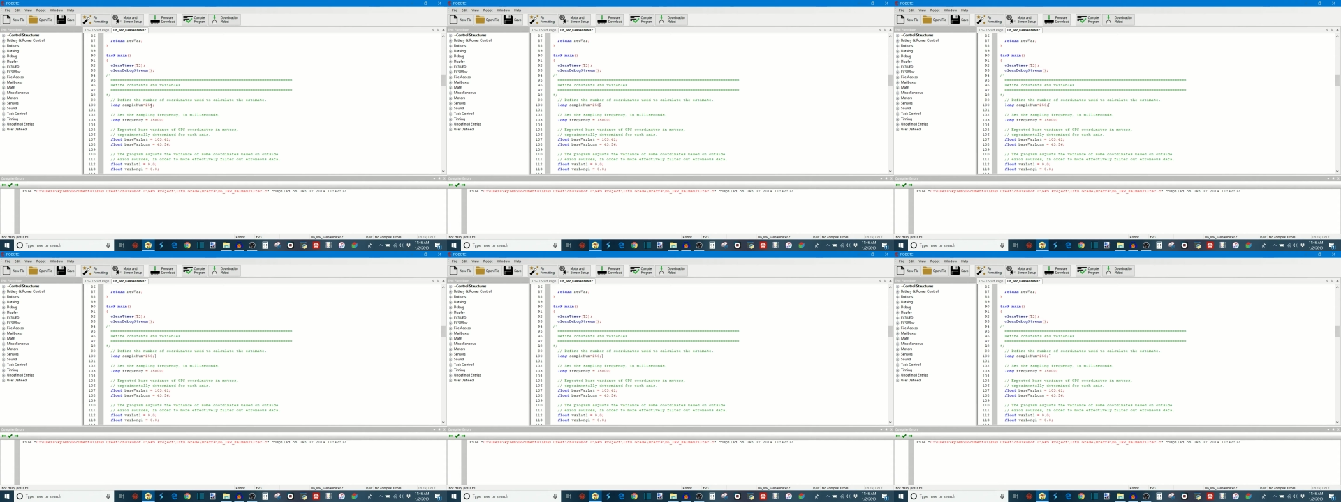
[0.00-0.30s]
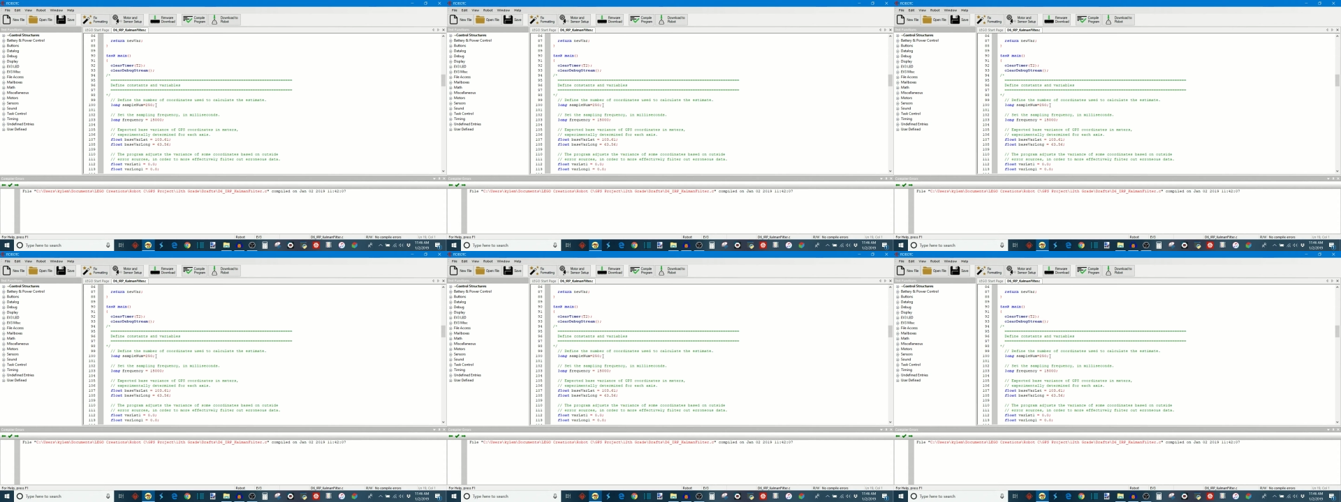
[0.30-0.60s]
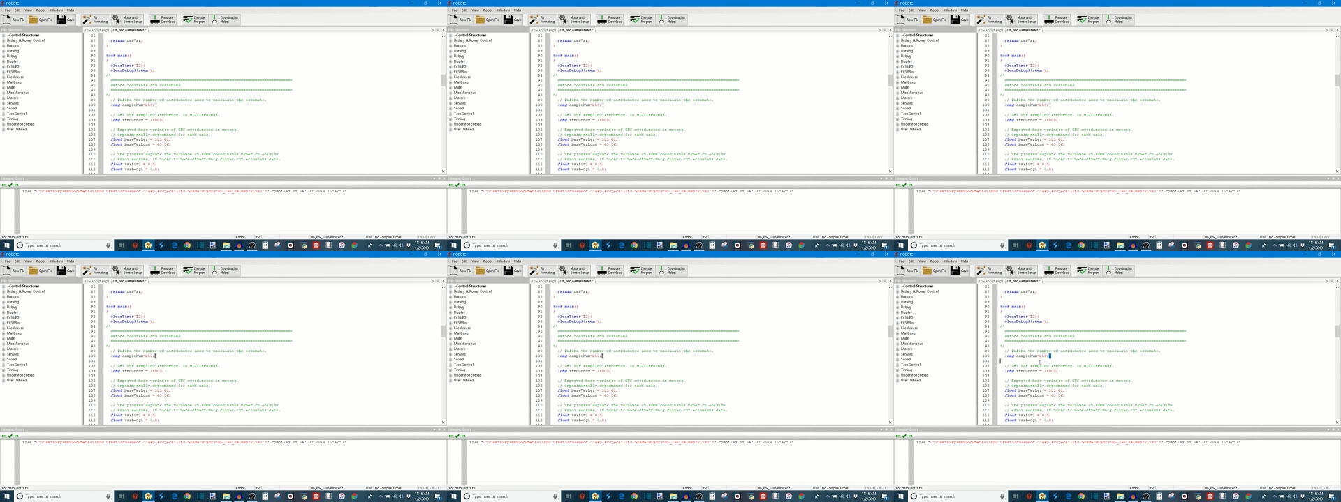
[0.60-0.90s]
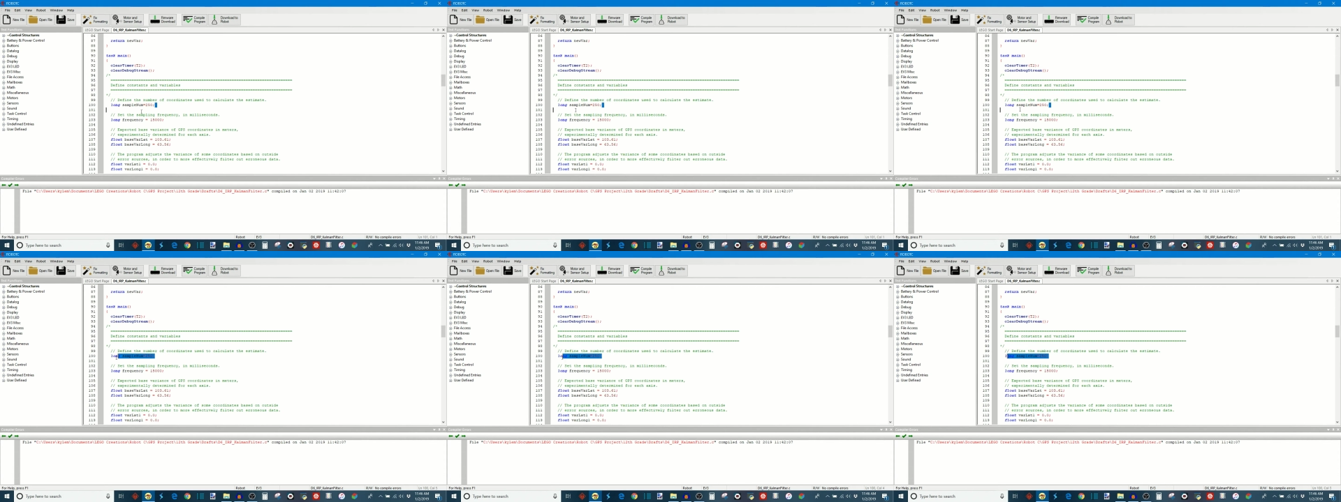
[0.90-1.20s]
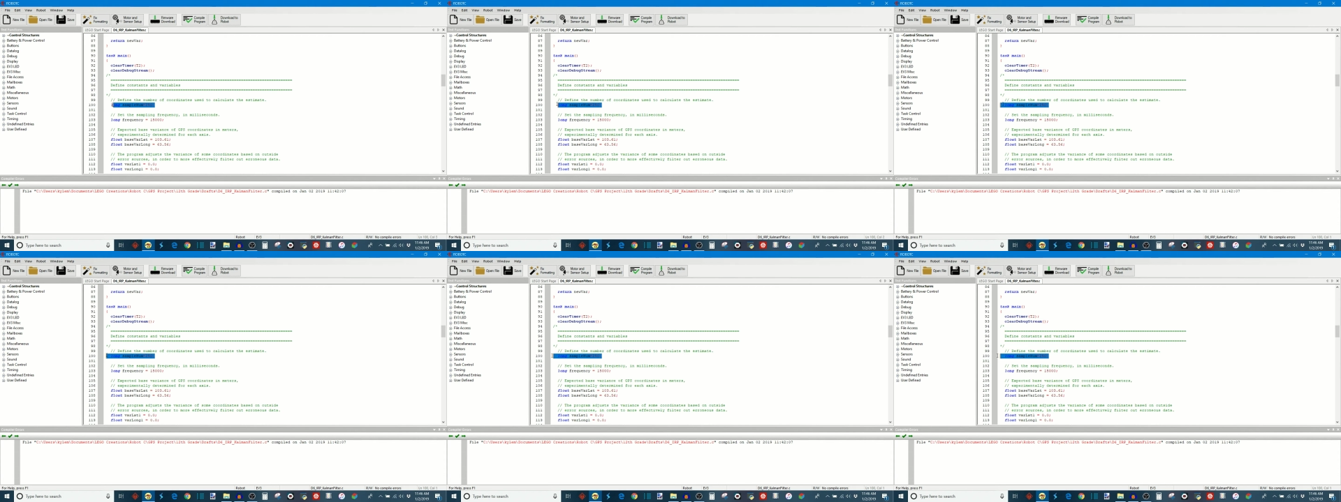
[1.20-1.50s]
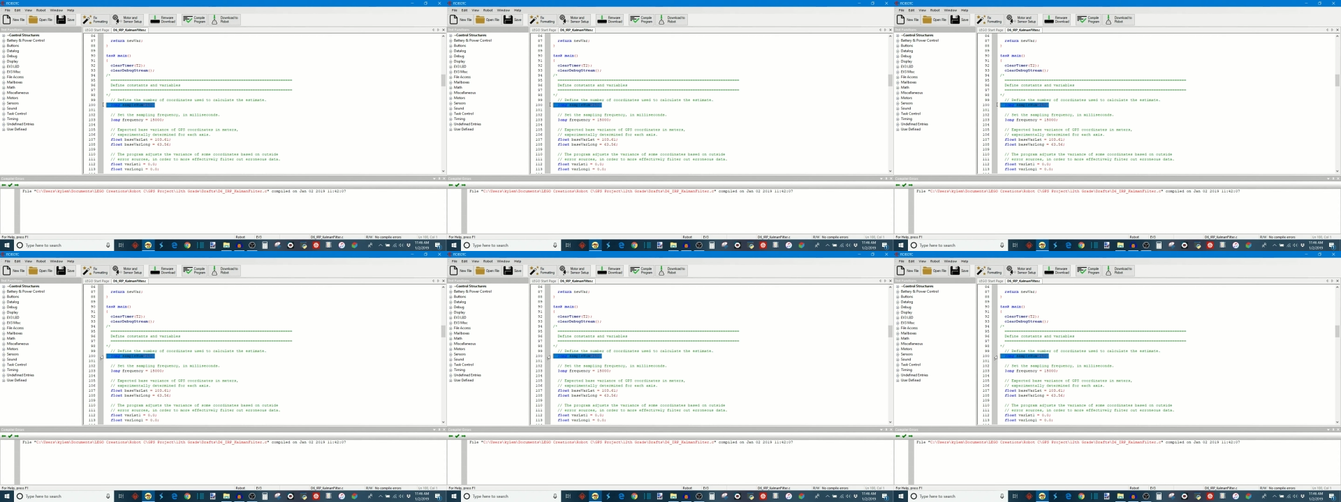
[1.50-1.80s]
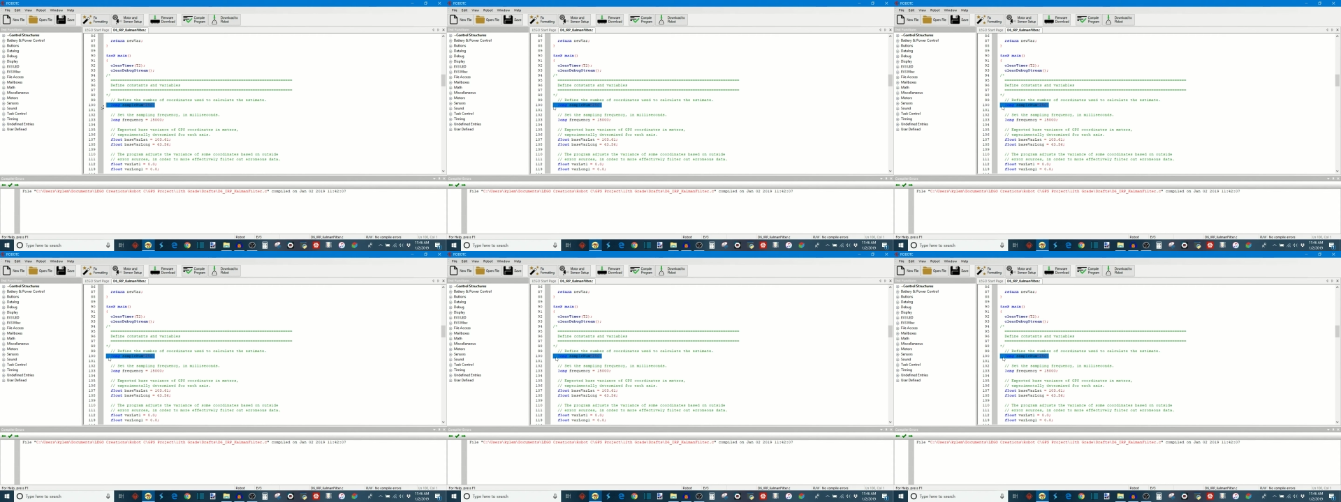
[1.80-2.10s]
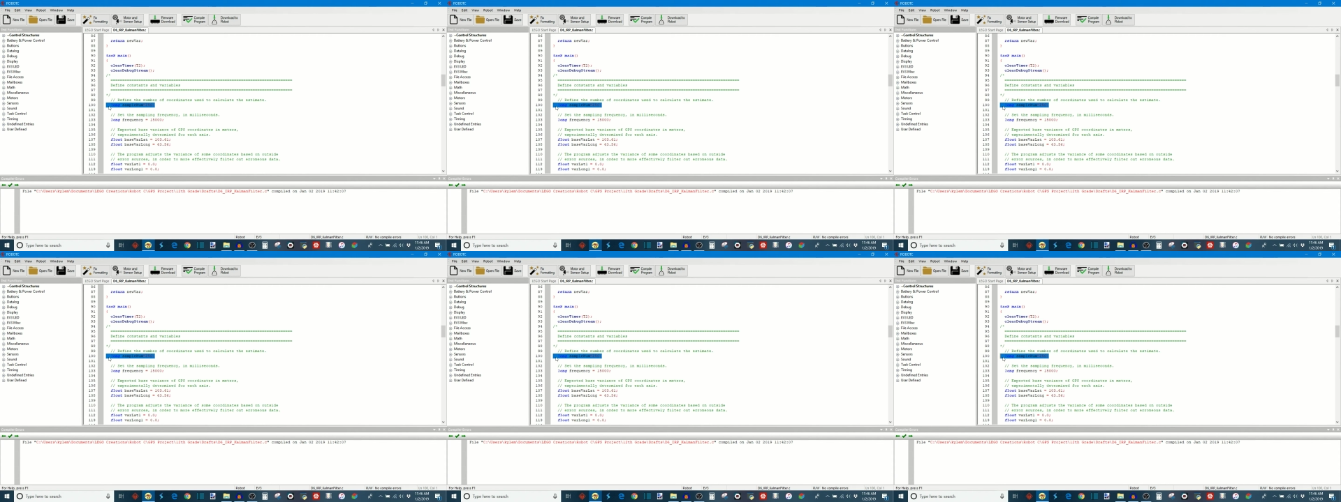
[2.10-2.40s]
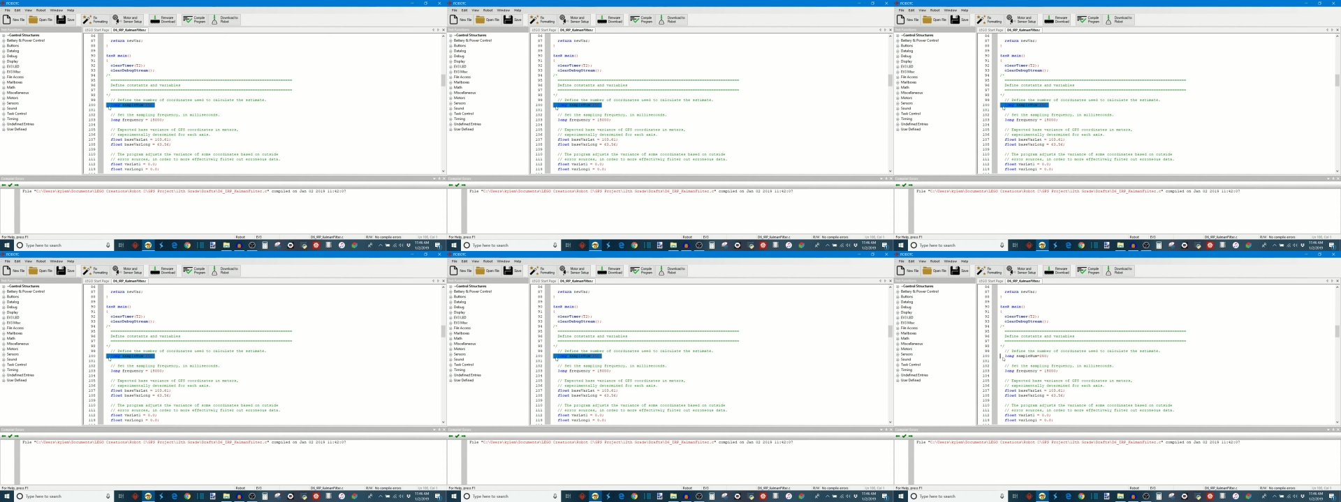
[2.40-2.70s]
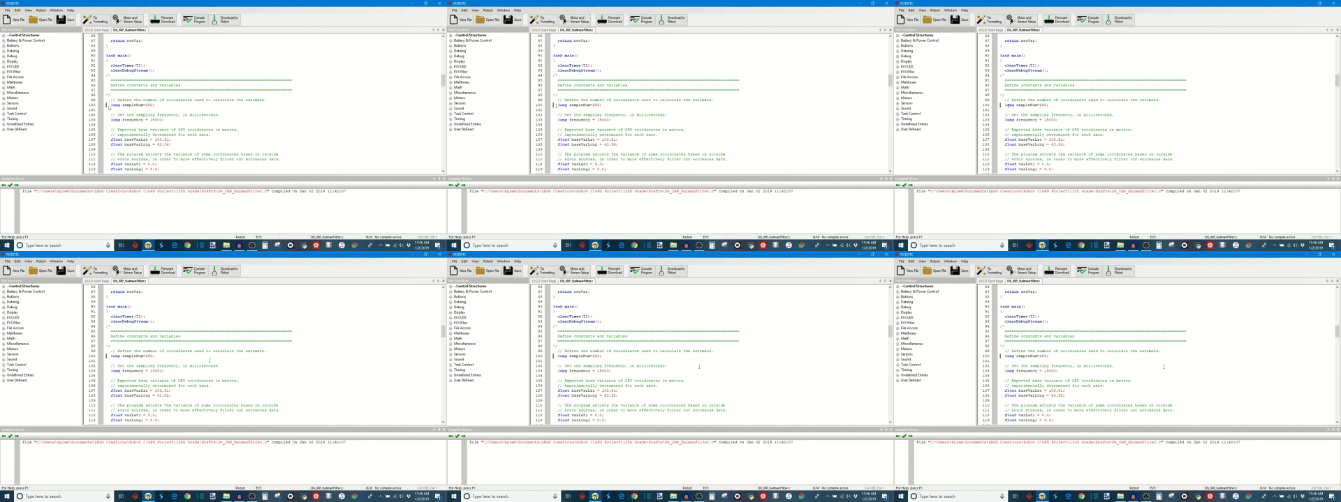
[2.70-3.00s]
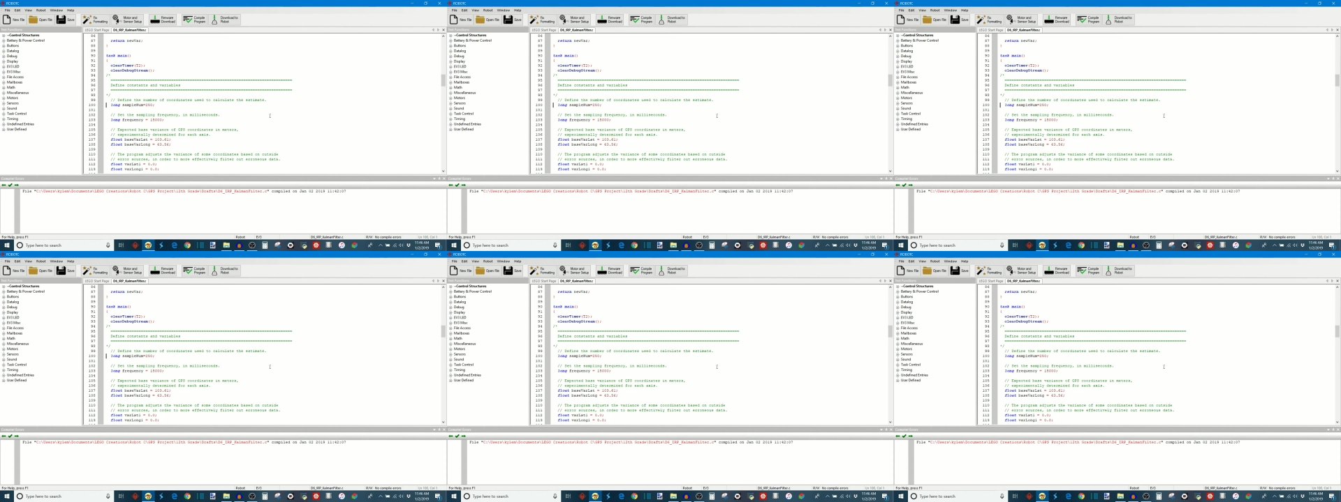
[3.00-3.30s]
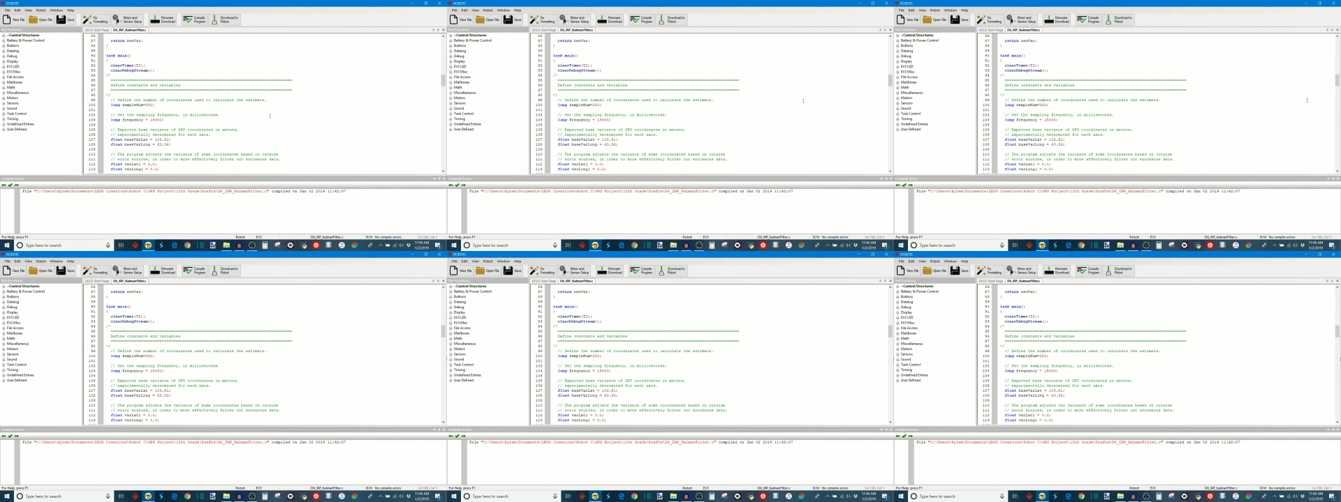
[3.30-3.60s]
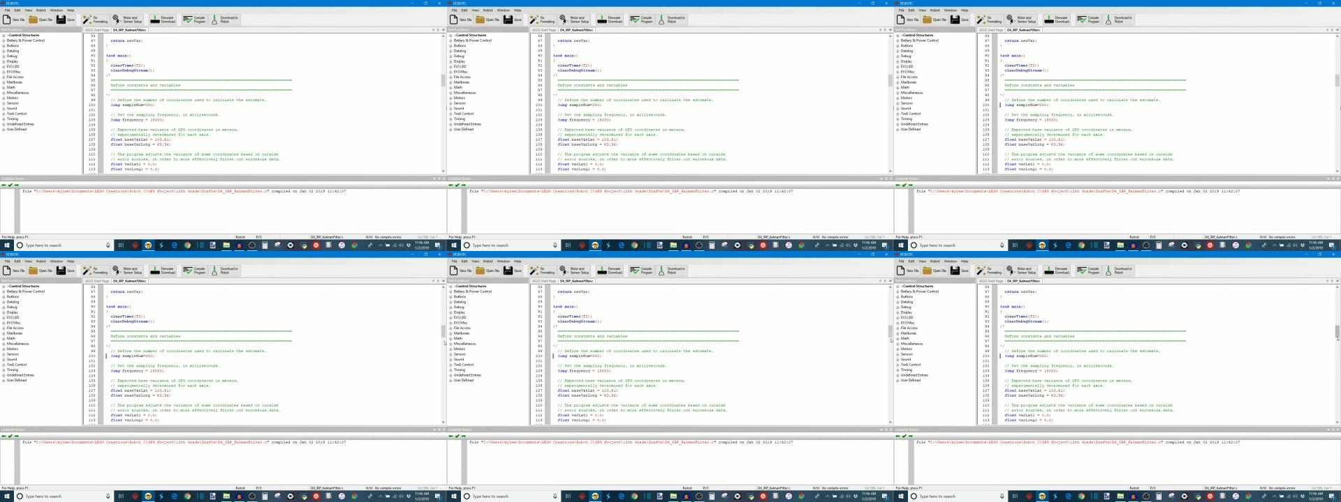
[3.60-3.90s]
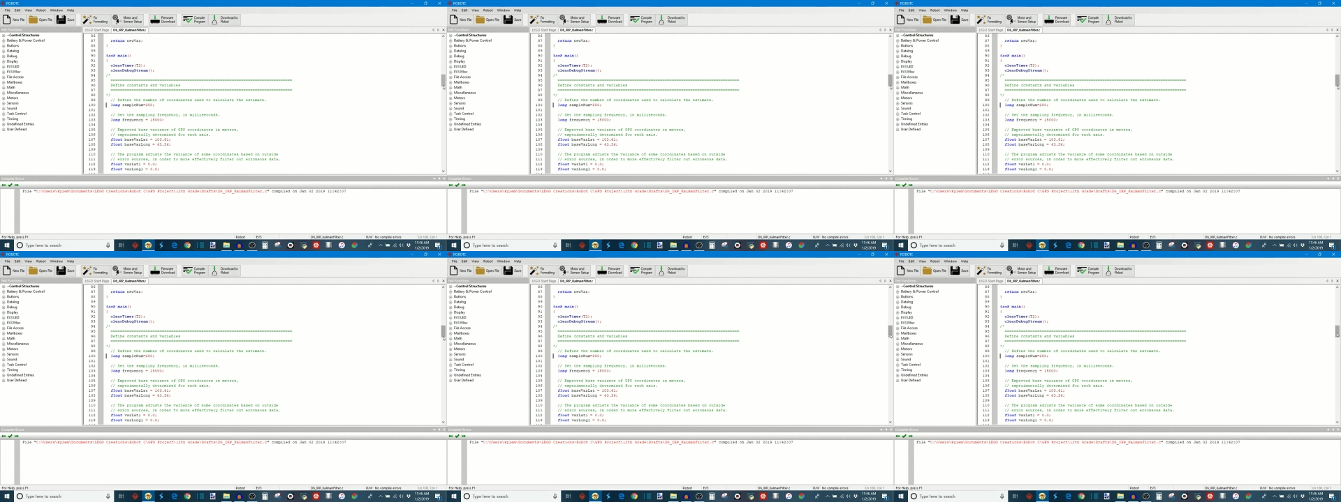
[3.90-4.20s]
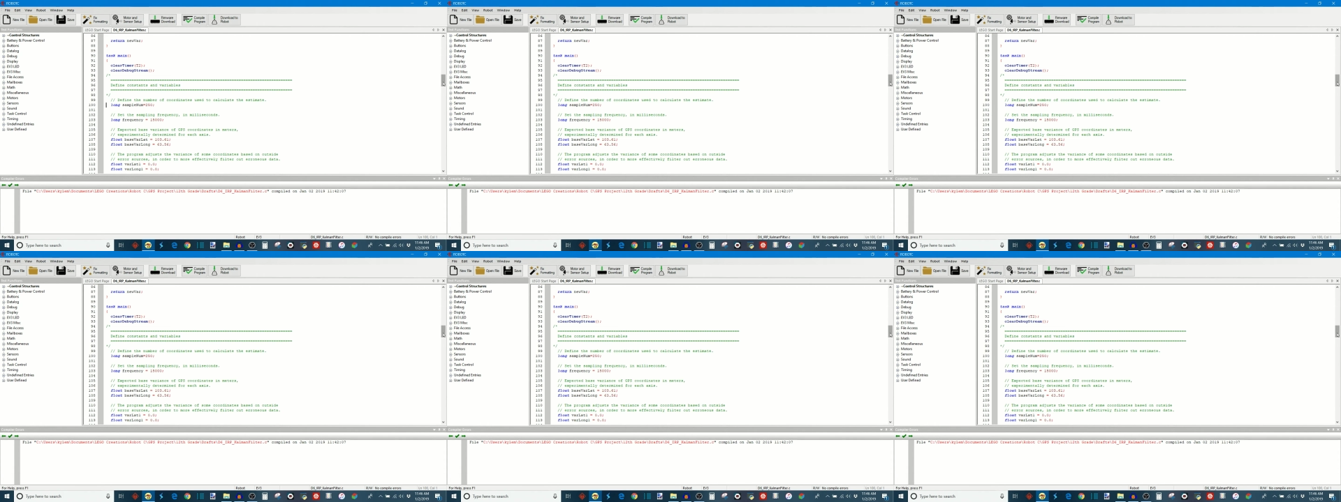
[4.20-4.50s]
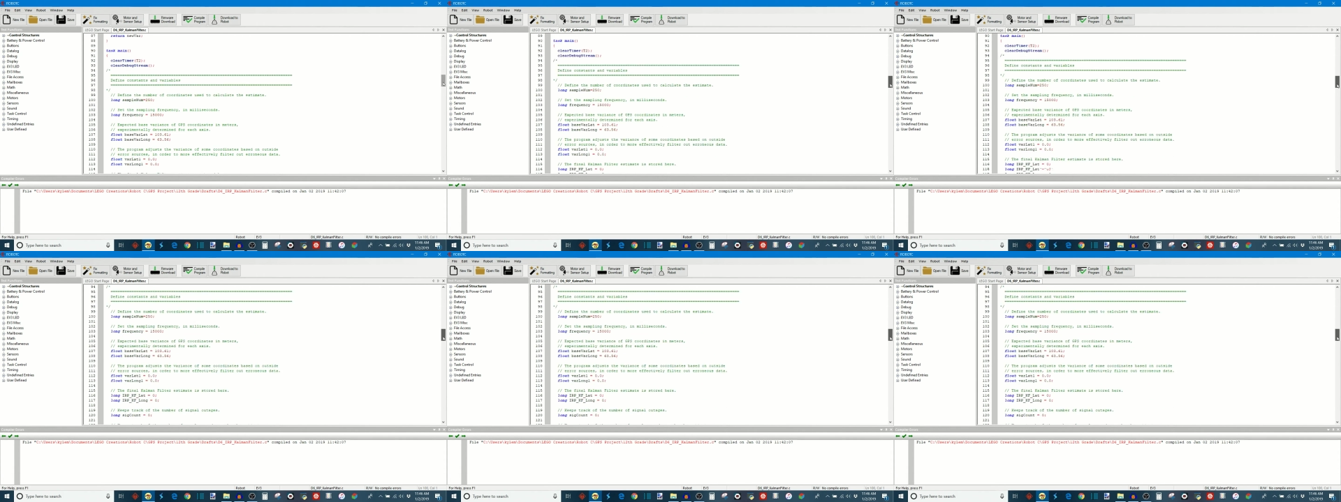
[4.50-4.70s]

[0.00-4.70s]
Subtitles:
No face is visible, so there are no lips to read.